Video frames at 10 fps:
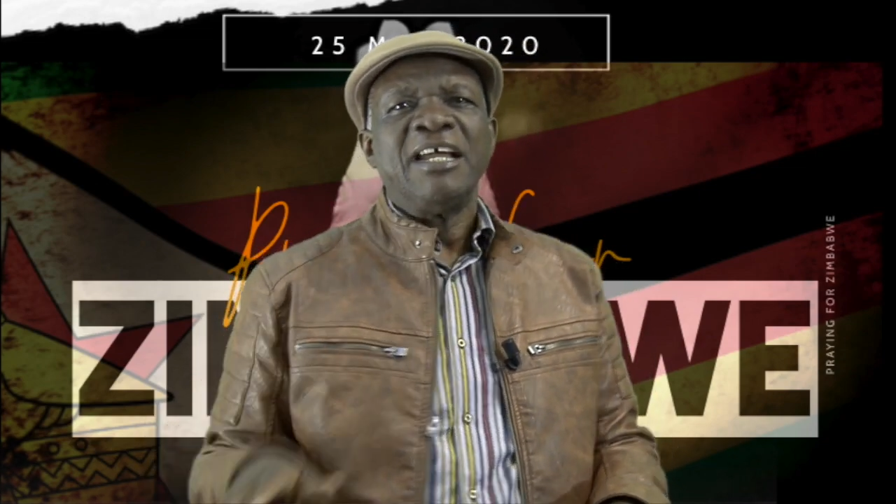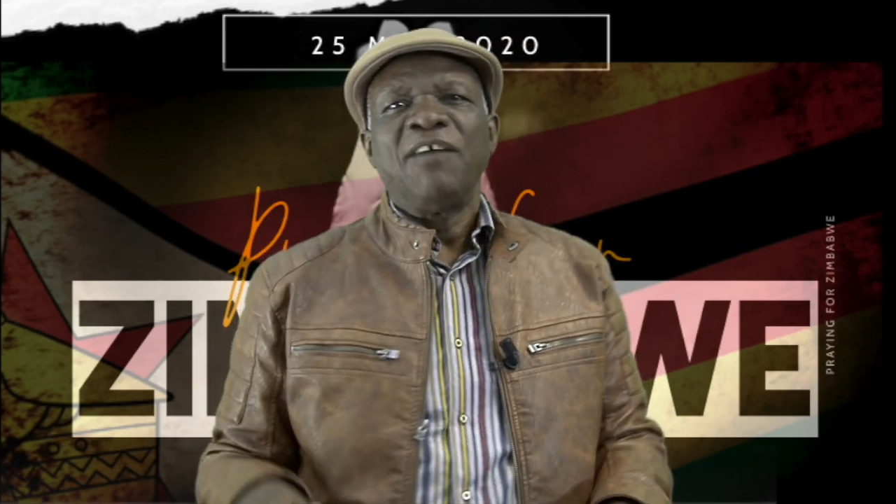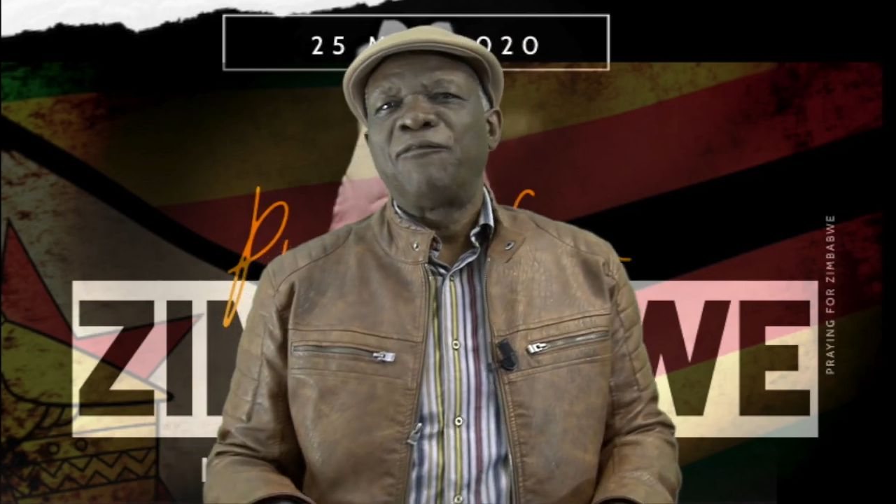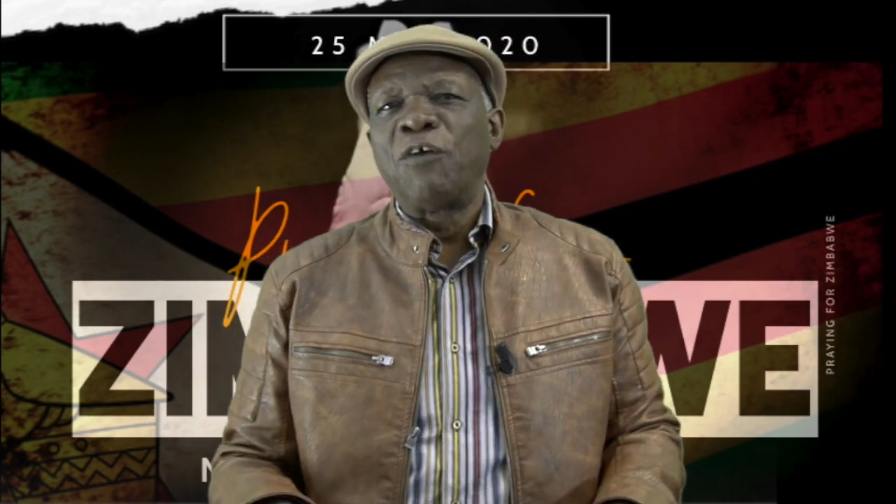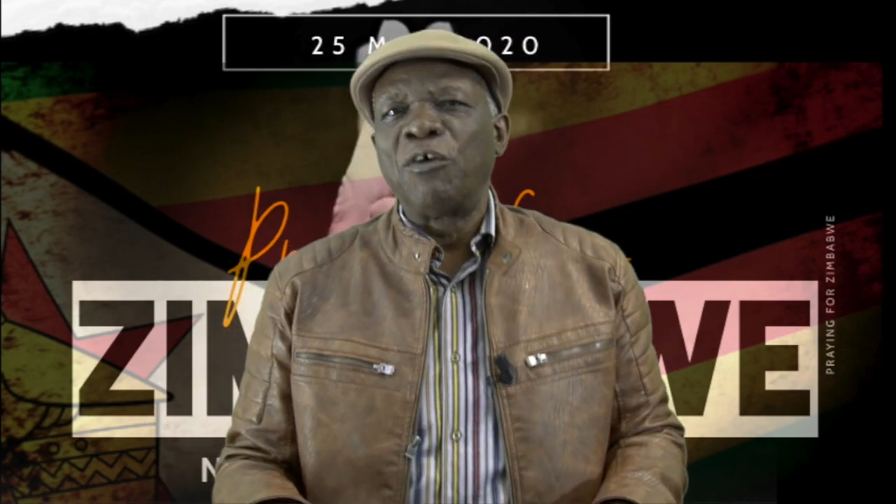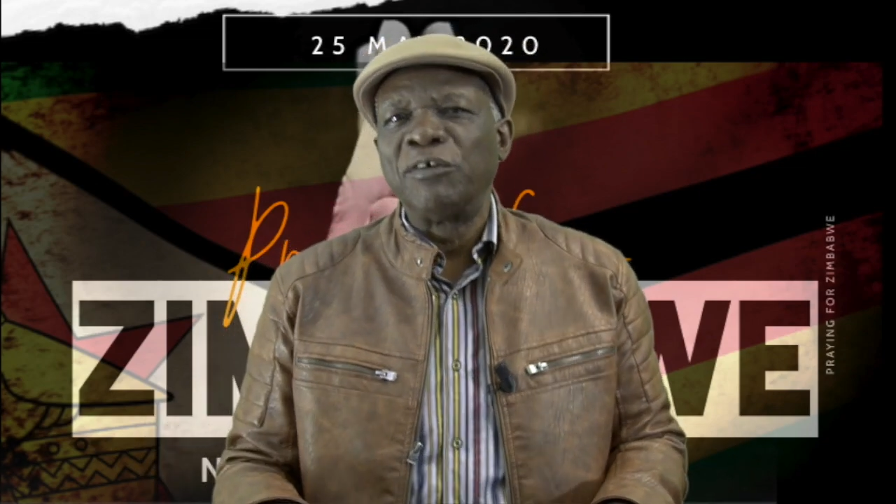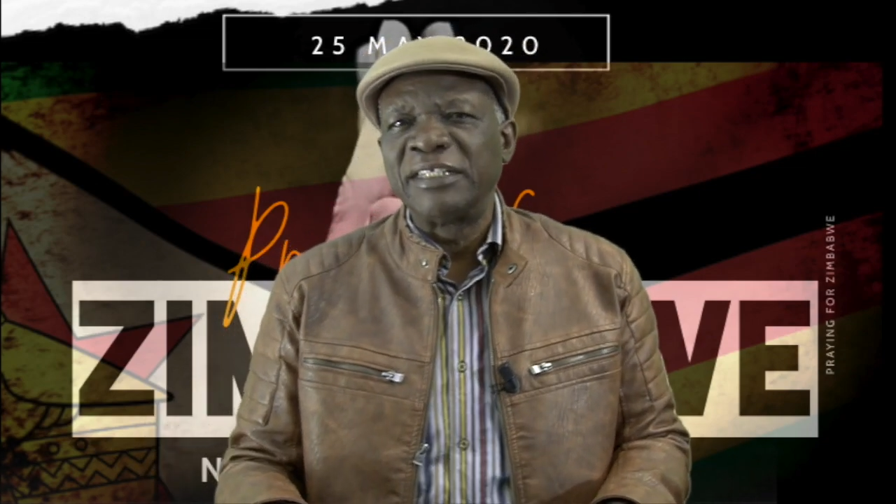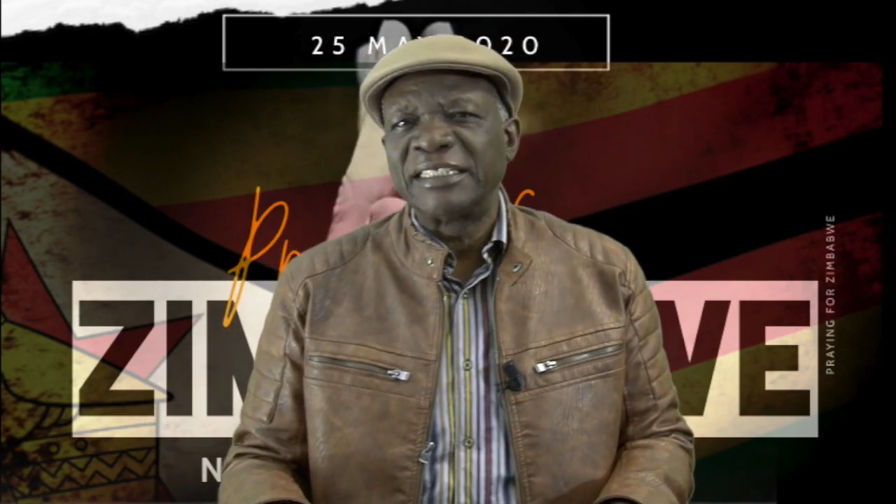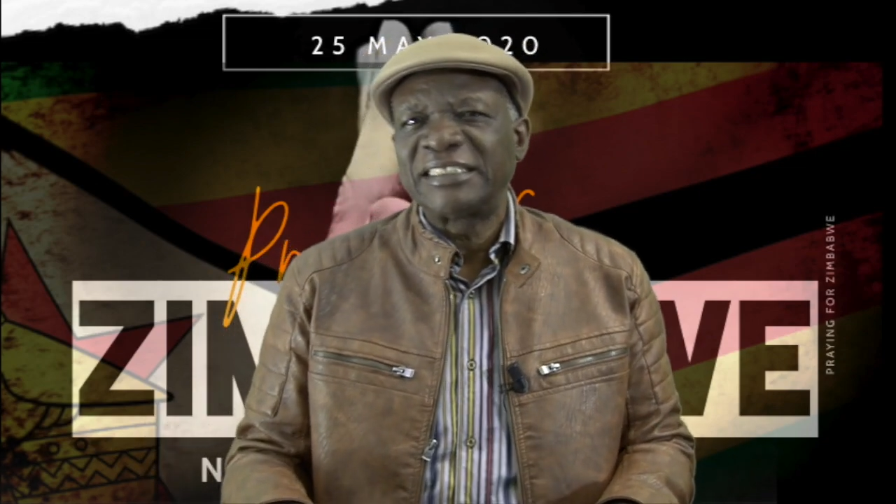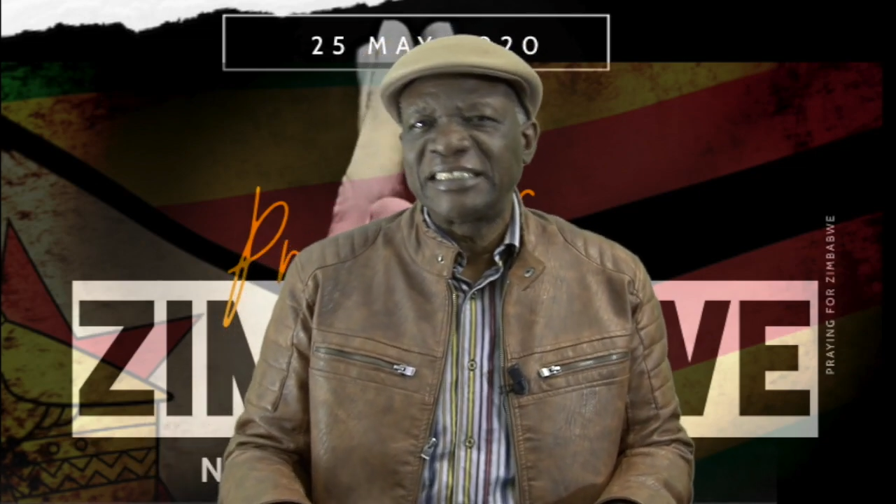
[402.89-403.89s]
for
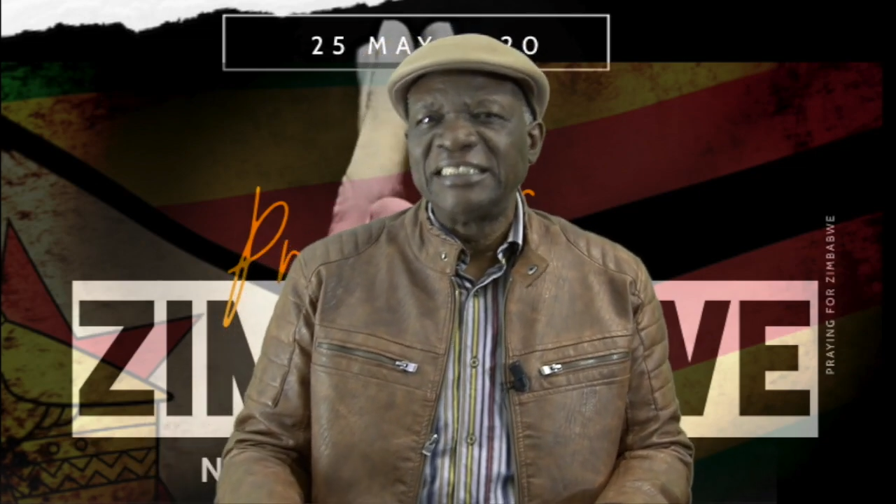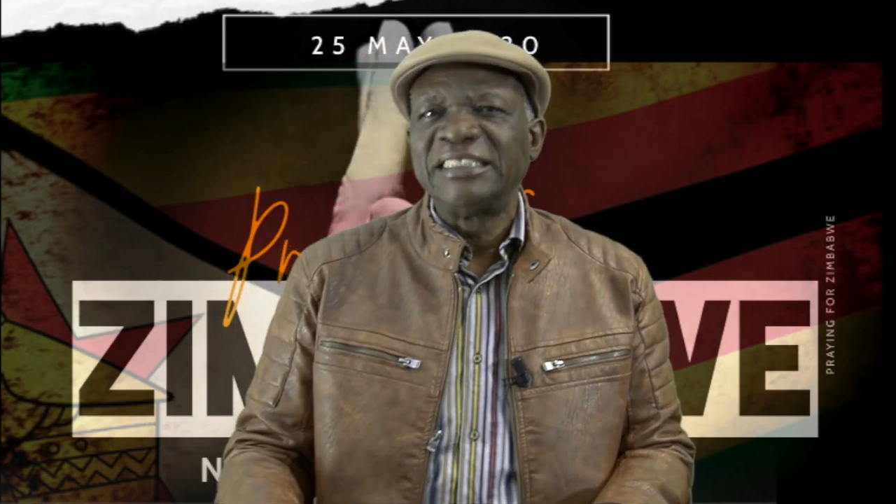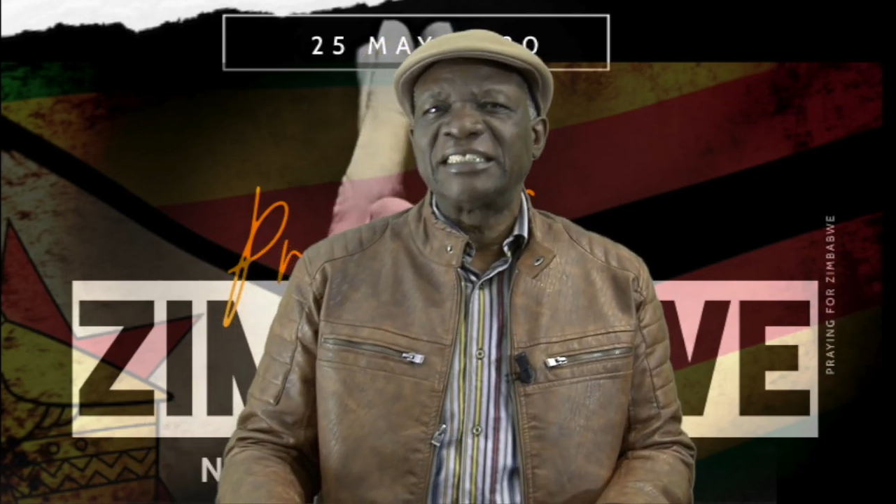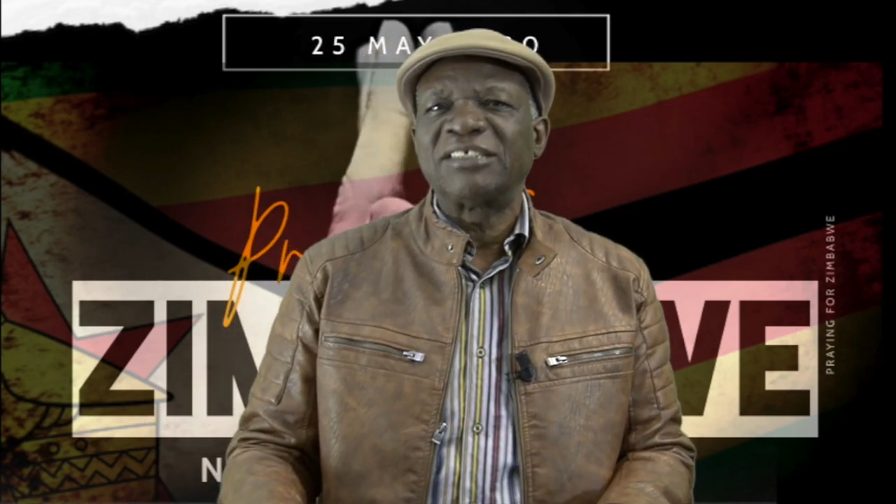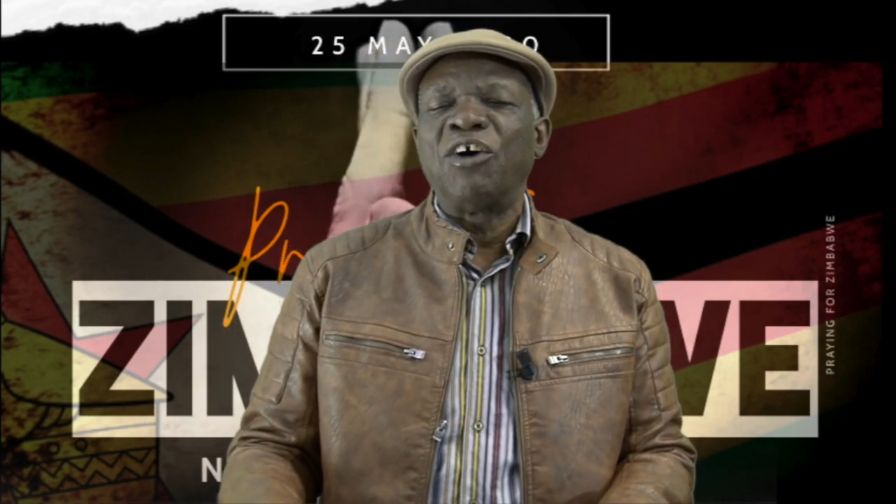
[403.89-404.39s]
the sins